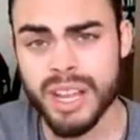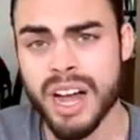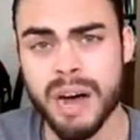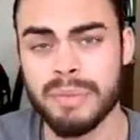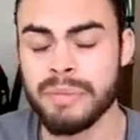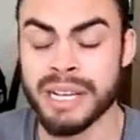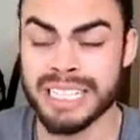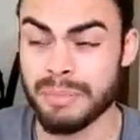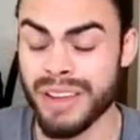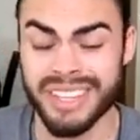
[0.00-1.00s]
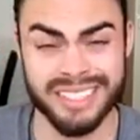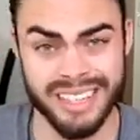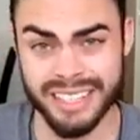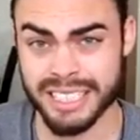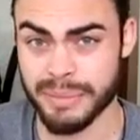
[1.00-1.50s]
But pick a spot that's
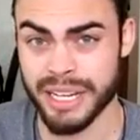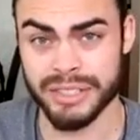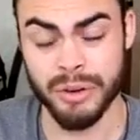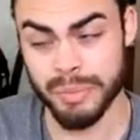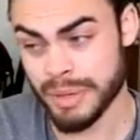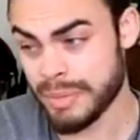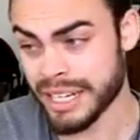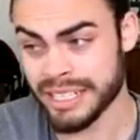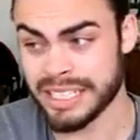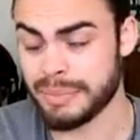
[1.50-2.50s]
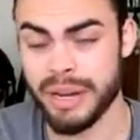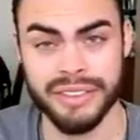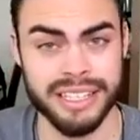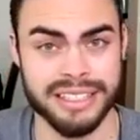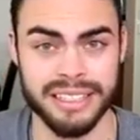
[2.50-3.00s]
sexy, man. Don't be picking a
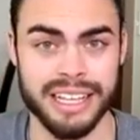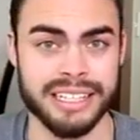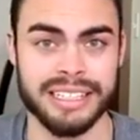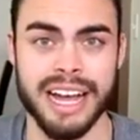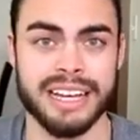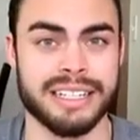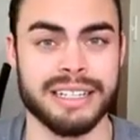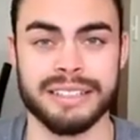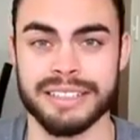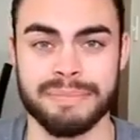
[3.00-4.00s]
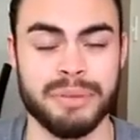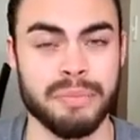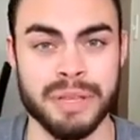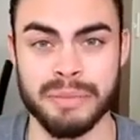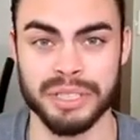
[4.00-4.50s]
spot that's not gonna
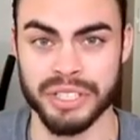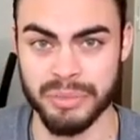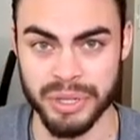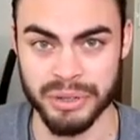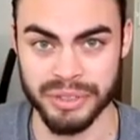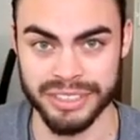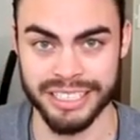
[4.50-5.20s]
put people in the mood.